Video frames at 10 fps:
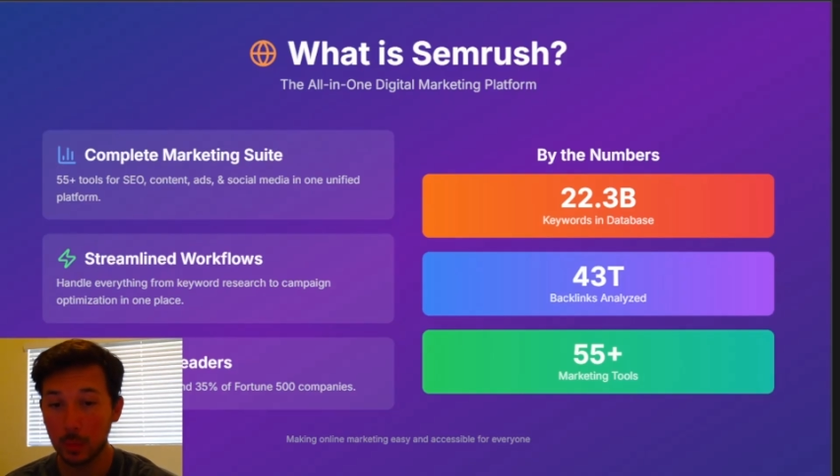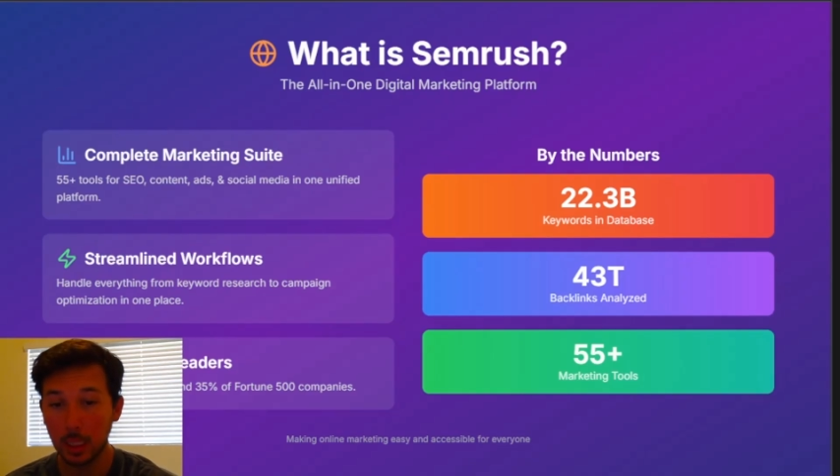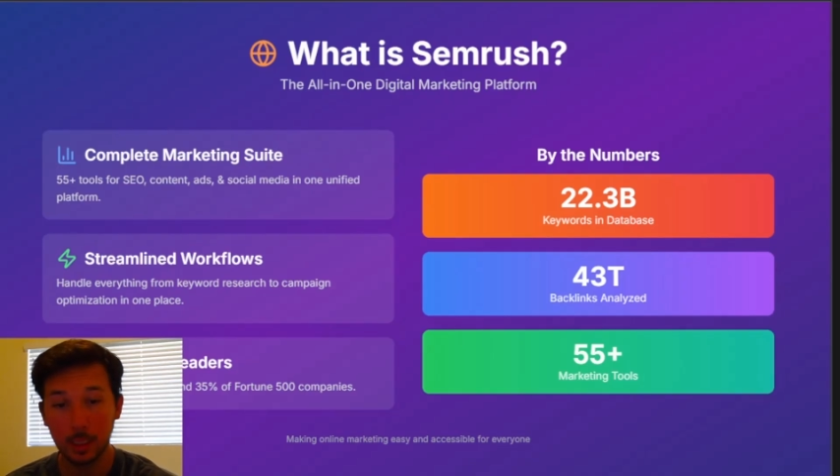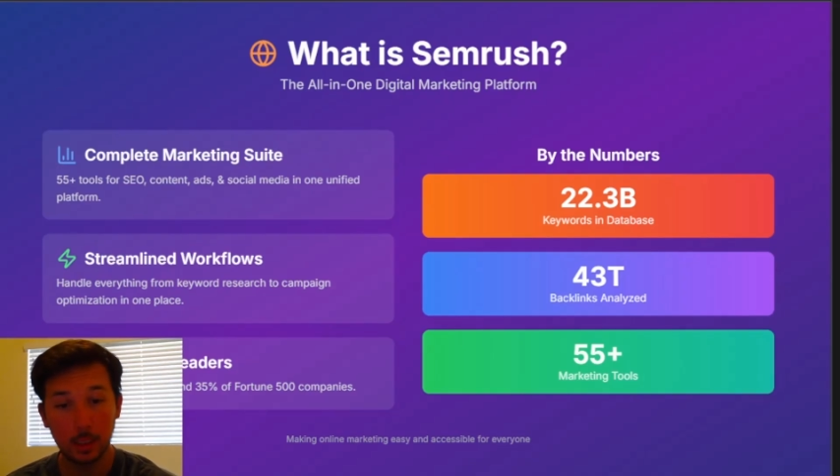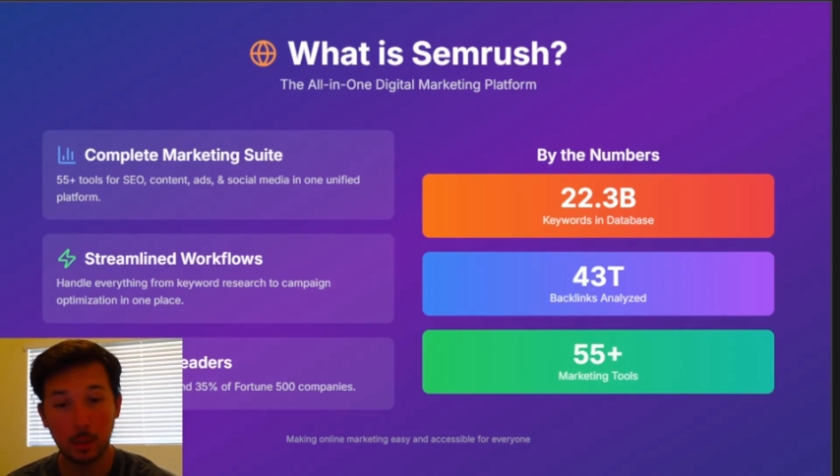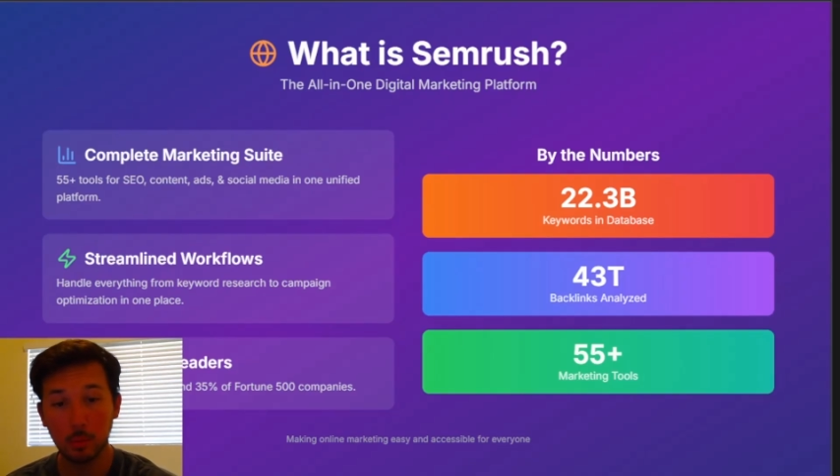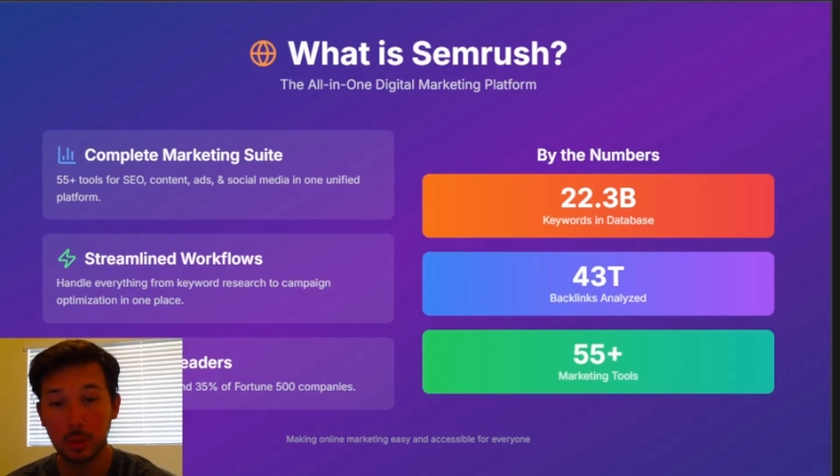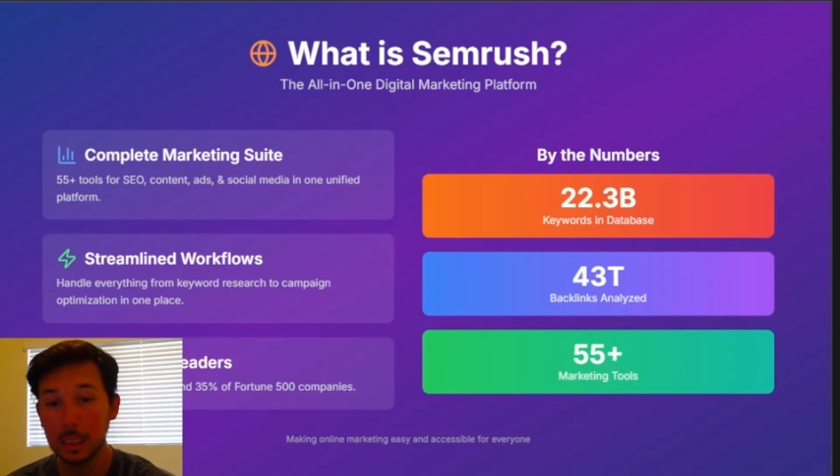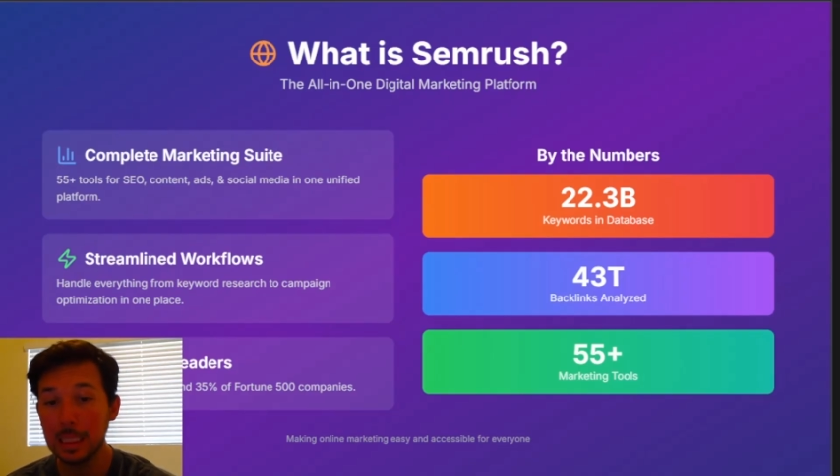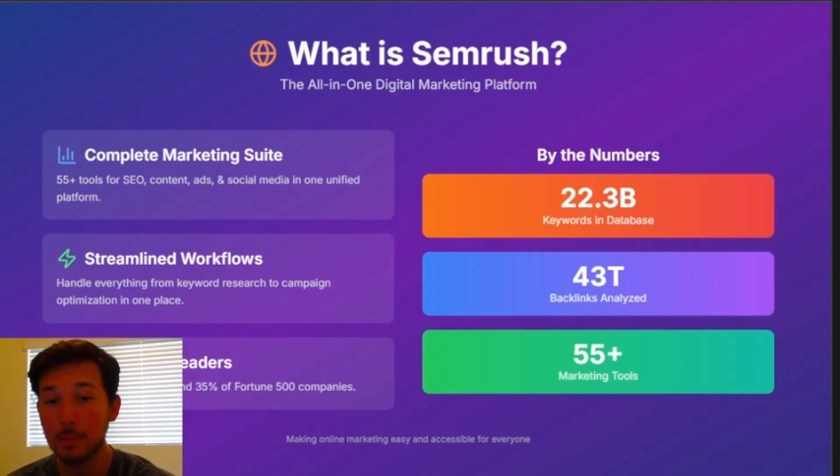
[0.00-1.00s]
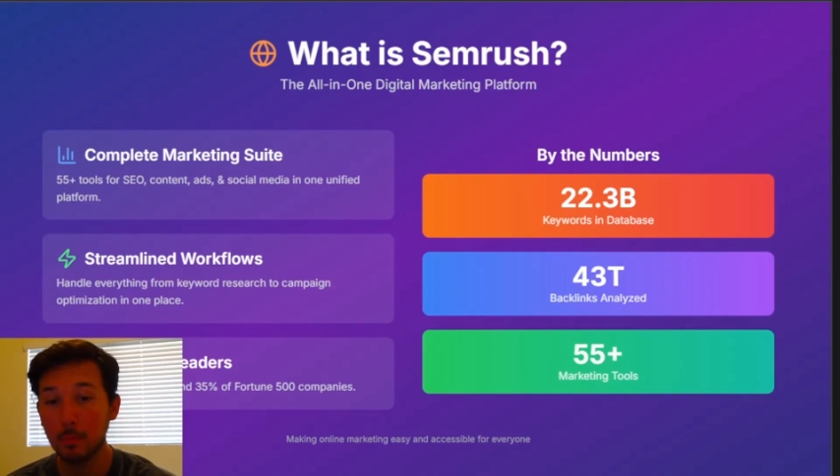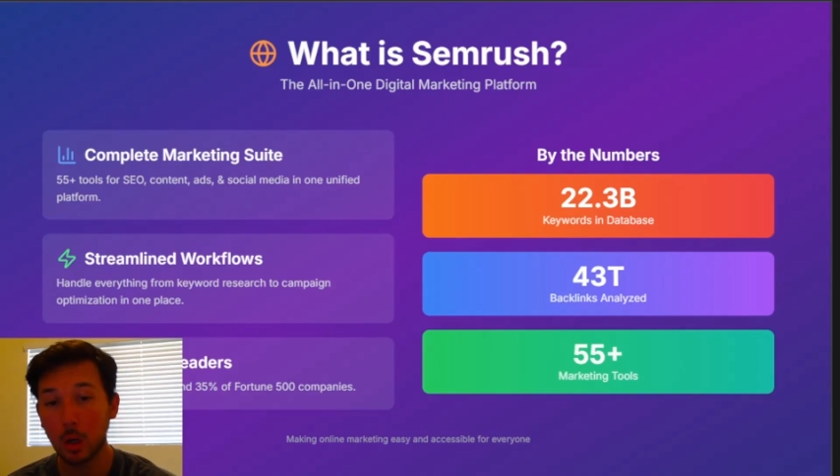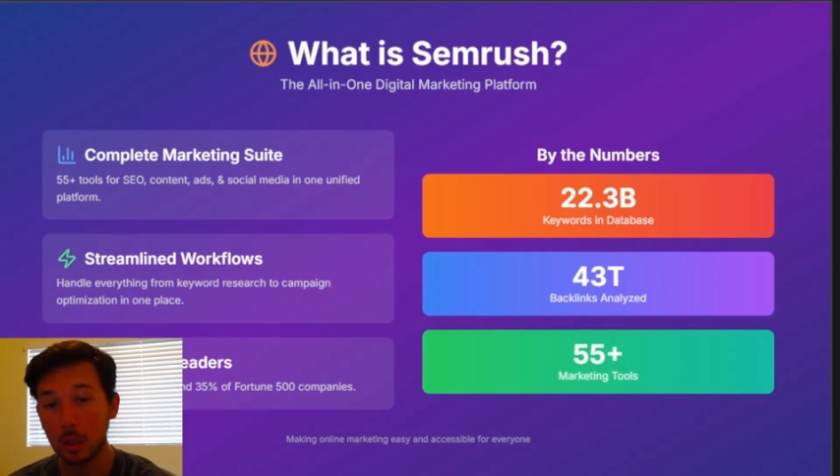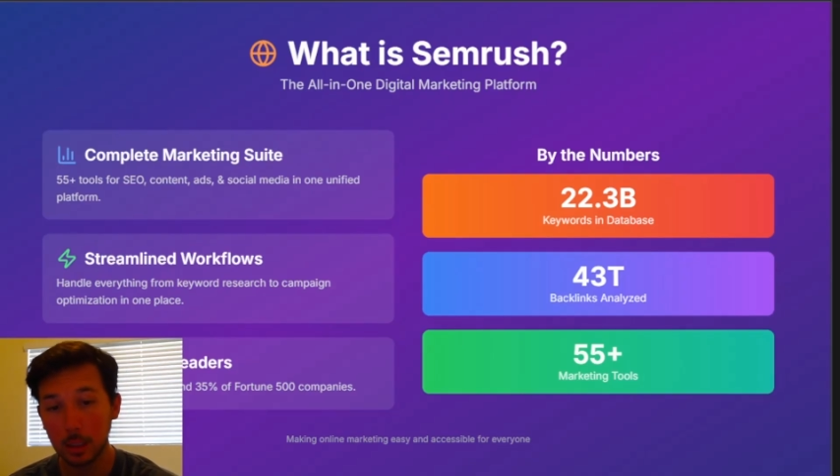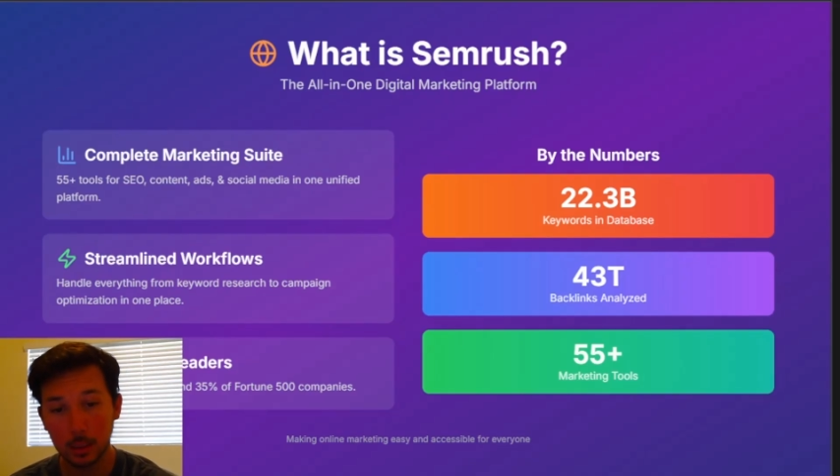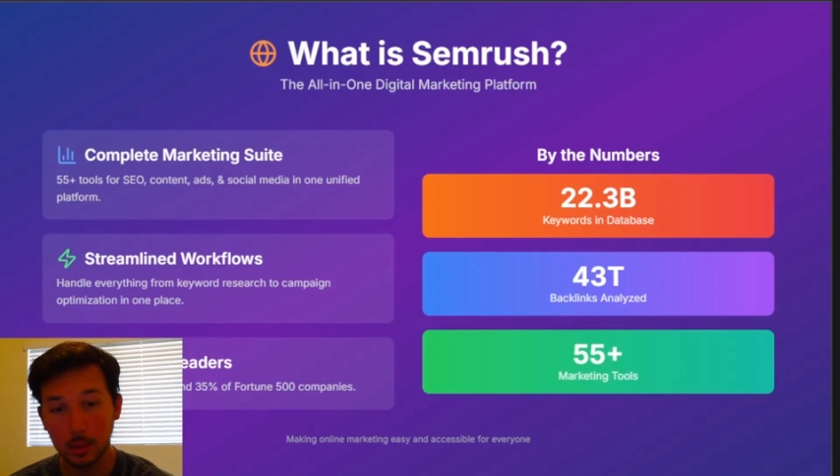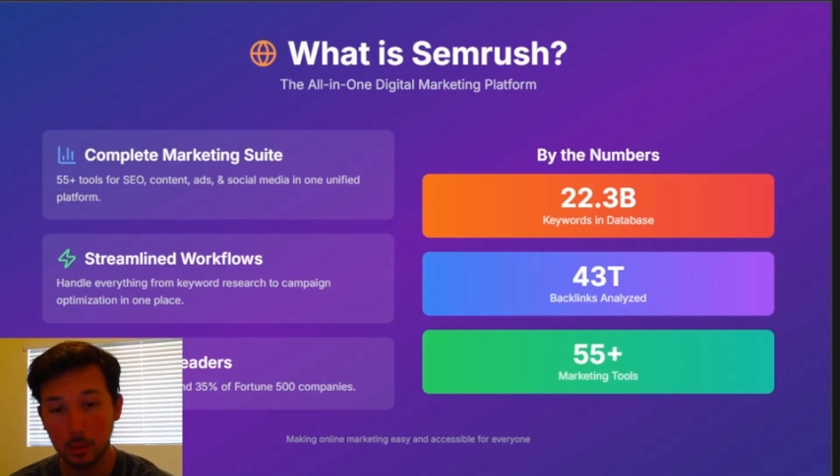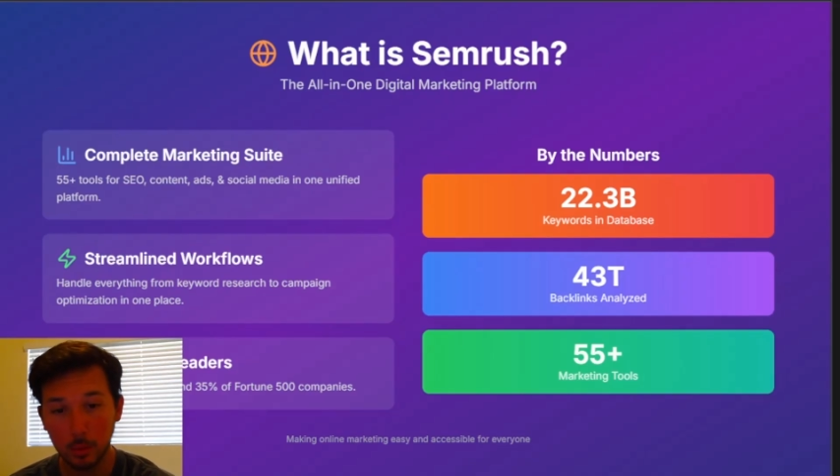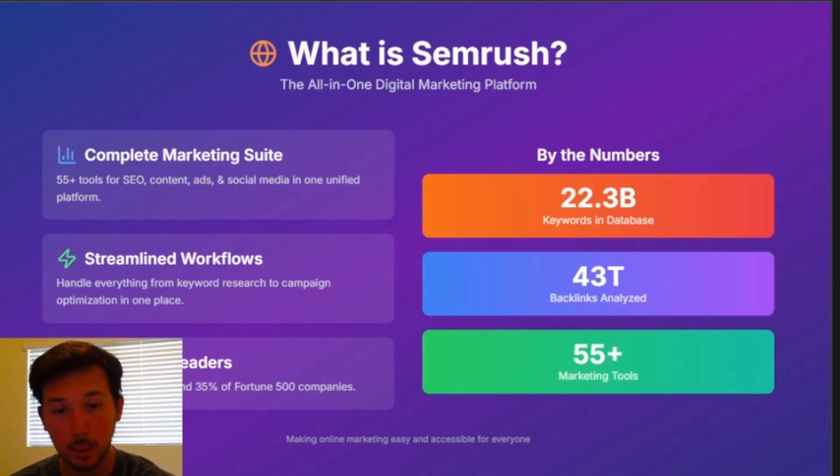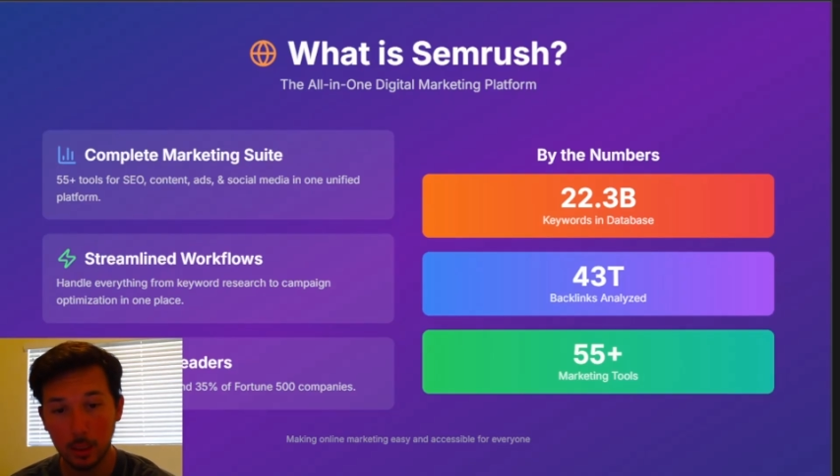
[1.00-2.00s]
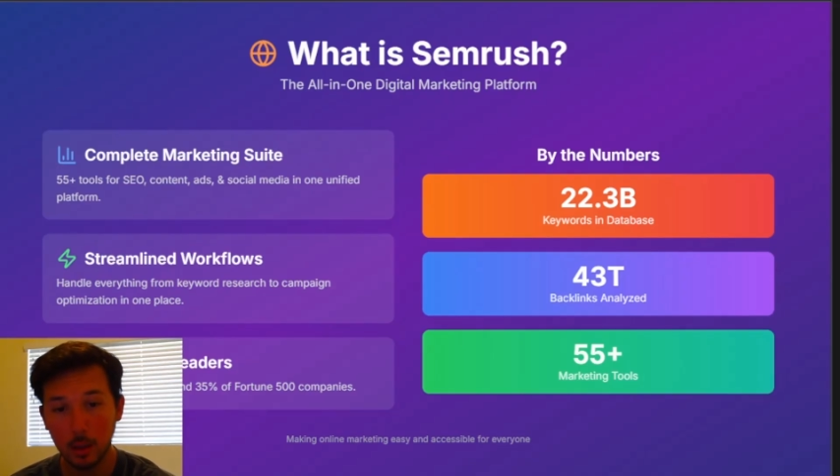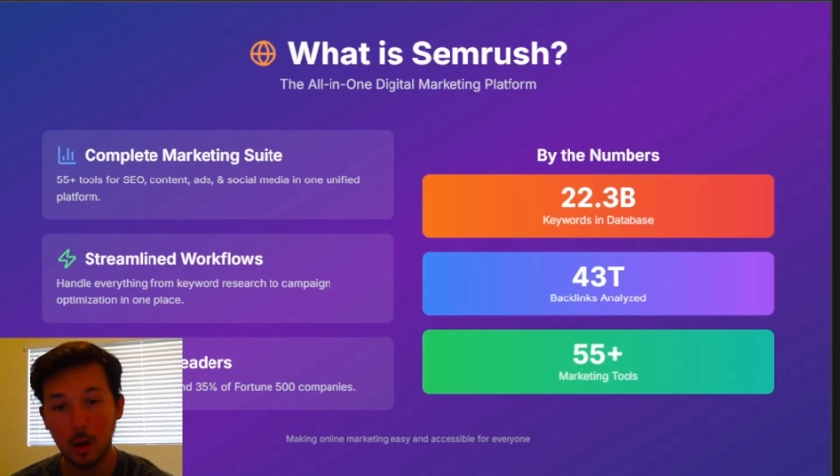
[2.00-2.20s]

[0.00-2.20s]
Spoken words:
that is a complete marketing suite